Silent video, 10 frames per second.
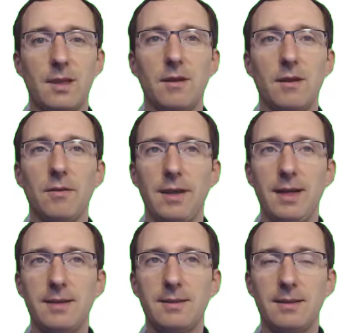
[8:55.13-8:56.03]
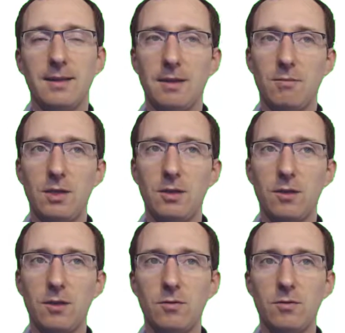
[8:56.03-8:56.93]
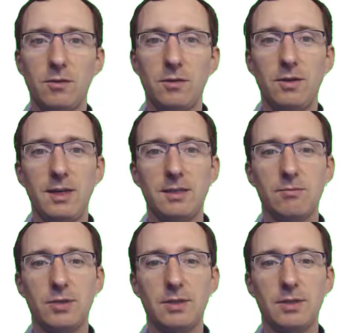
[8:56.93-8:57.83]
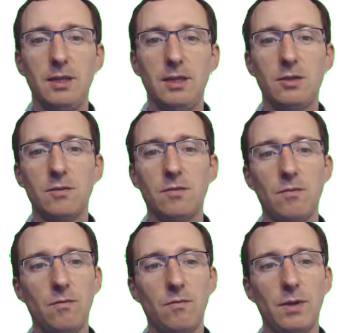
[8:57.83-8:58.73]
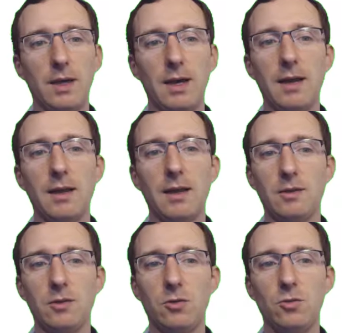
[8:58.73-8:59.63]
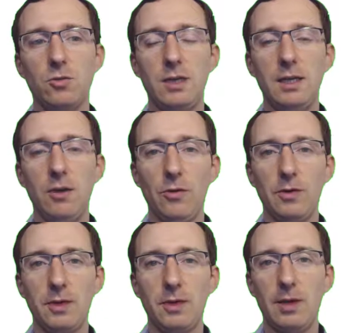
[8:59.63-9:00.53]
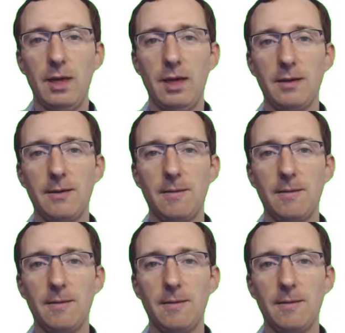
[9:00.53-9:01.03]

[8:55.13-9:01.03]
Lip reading: With that, let me conclude our today's presentation by highlighting 2 key learnings we had.